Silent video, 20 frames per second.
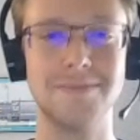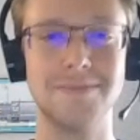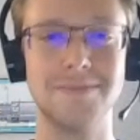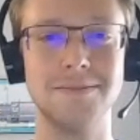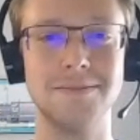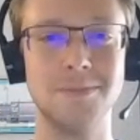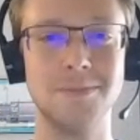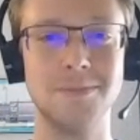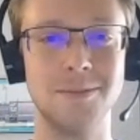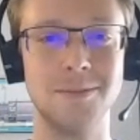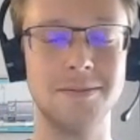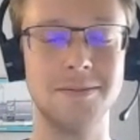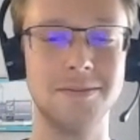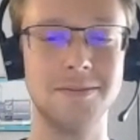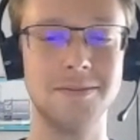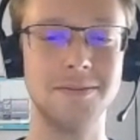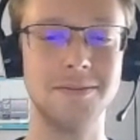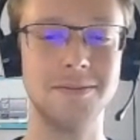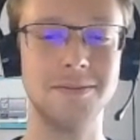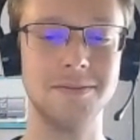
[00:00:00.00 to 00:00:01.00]

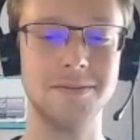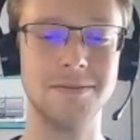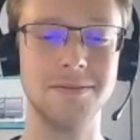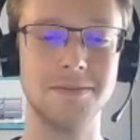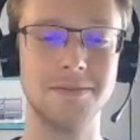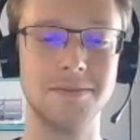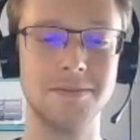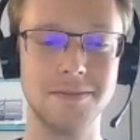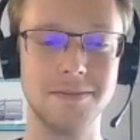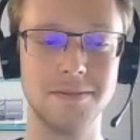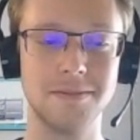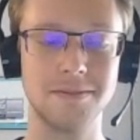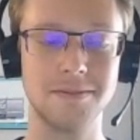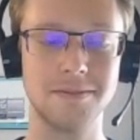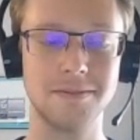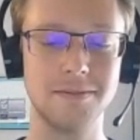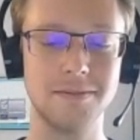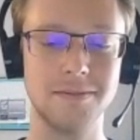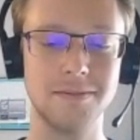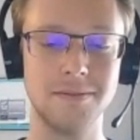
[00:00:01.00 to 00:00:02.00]

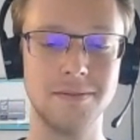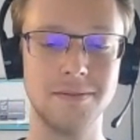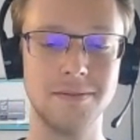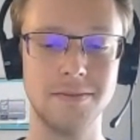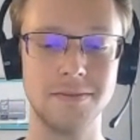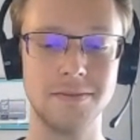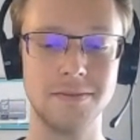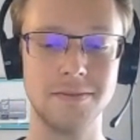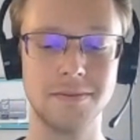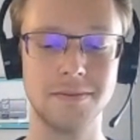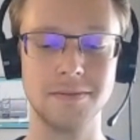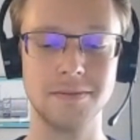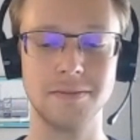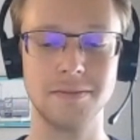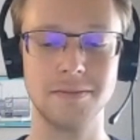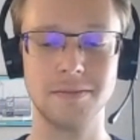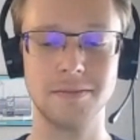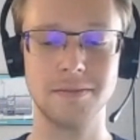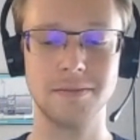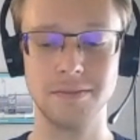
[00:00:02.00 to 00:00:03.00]

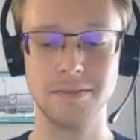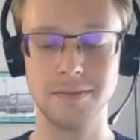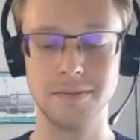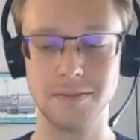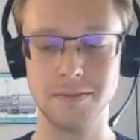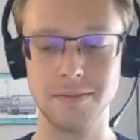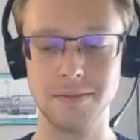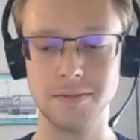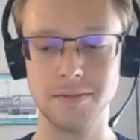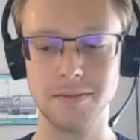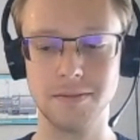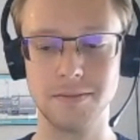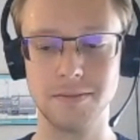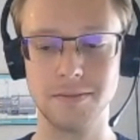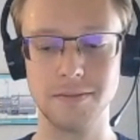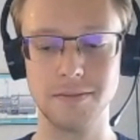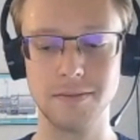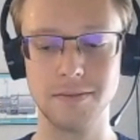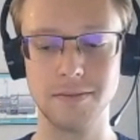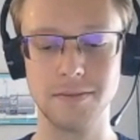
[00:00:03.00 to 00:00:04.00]

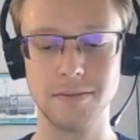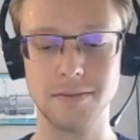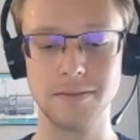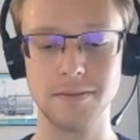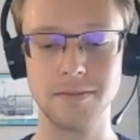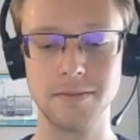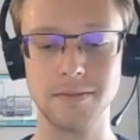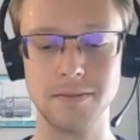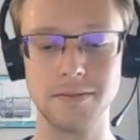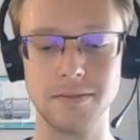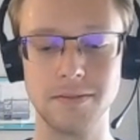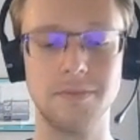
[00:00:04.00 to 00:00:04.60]
(not speaking)